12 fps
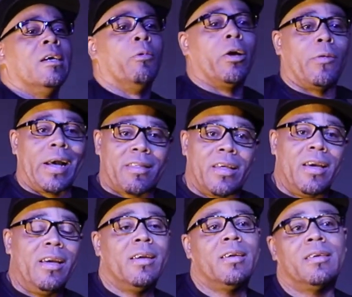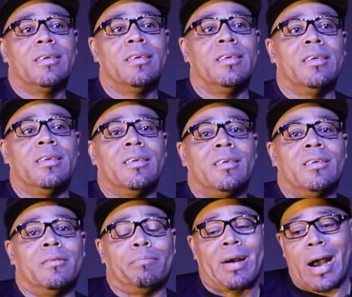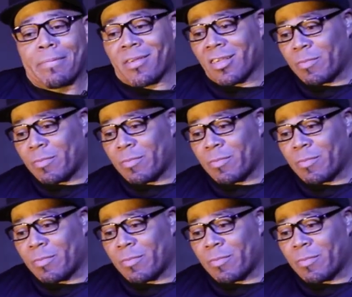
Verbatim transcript: What do I see? Pop's